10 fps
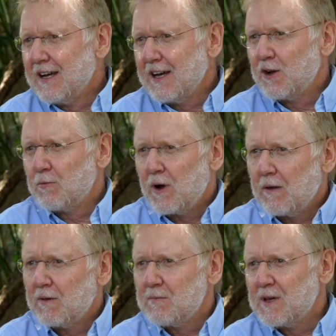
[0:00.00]
it'll
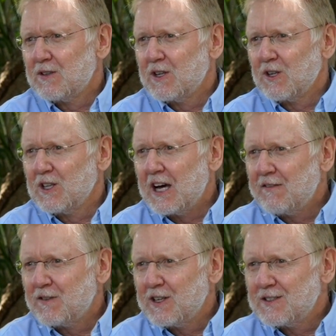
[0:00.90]
probably be a little
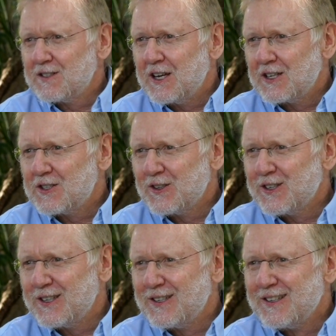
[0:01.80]
lifeless,
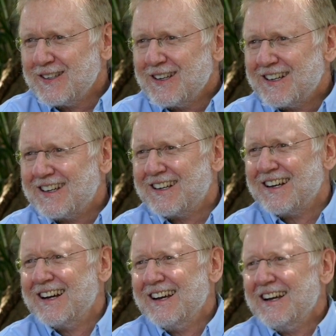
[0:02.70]
actually.
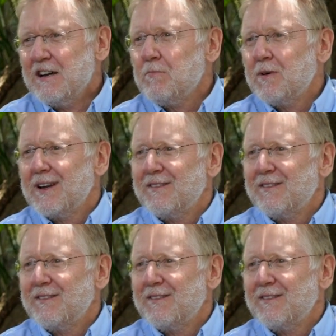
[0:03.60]
But